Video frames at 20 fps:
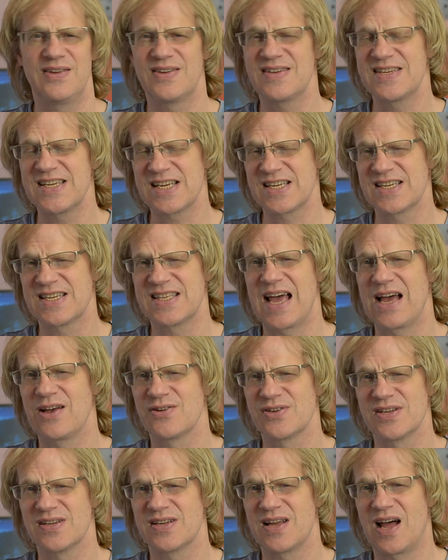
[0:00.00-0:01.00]

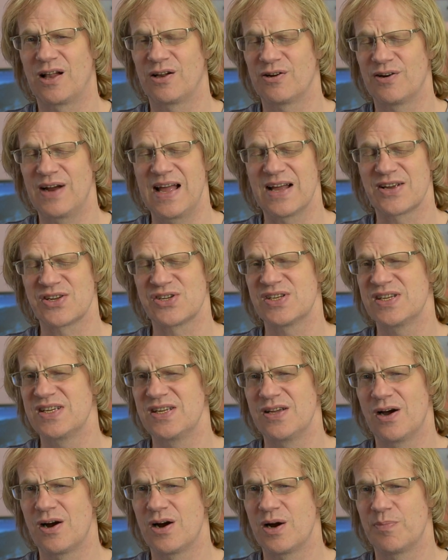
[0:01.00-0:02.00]
$6,000
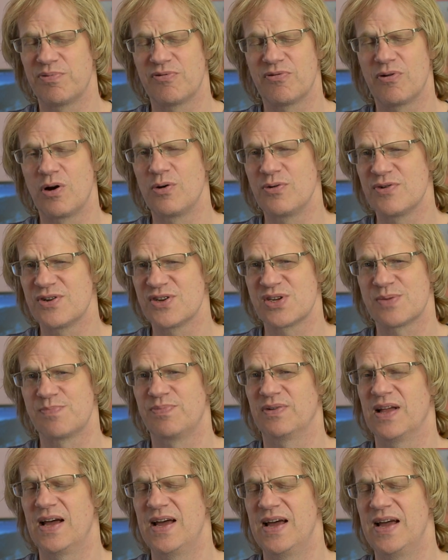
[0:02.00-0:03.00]
XDR Pro
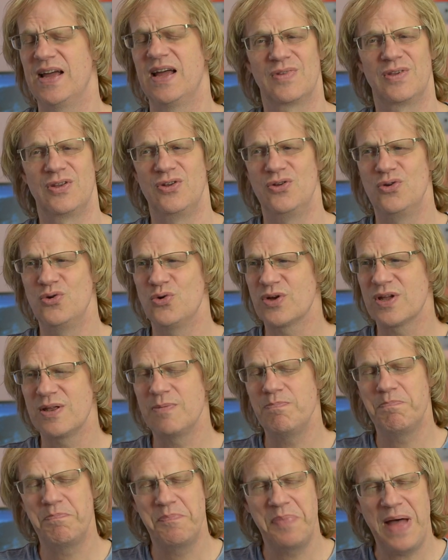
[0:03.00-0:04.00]
display, you
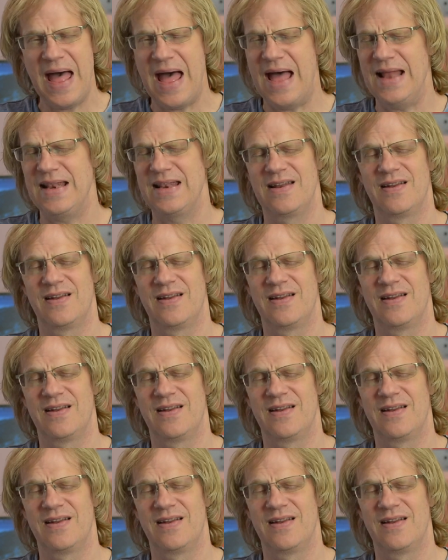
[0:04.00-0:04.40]
can bet